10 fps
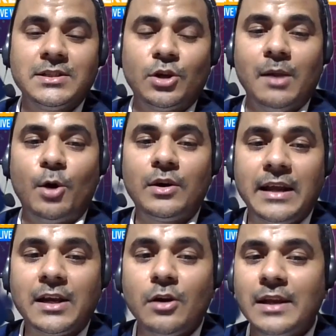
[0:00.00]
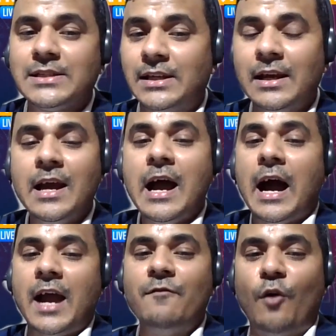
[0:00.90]
is all about technology,
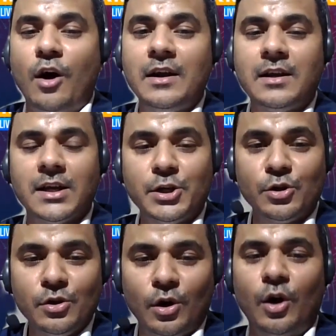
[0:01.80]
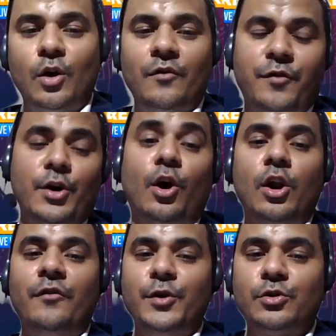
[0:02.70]
I wanted to know, for all
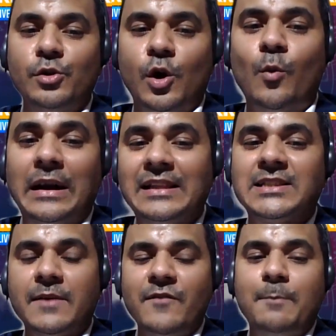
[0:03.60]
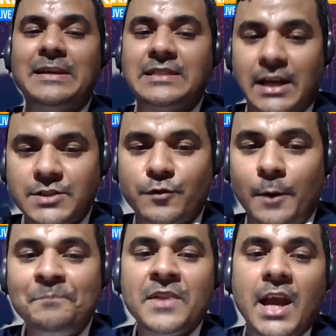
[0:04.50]
of you to know, what this MVP stands for.
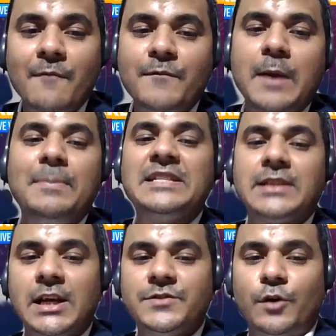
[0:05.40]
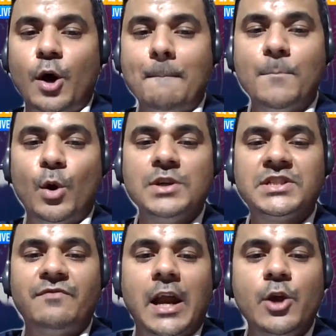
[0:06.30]
MVP stands for
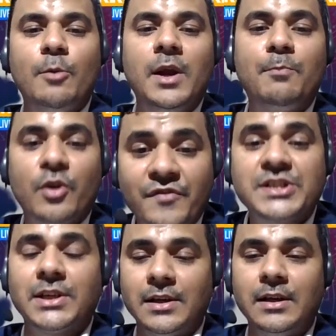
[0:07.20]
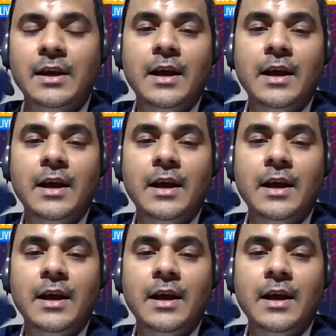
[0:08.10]
Most Valuable Professional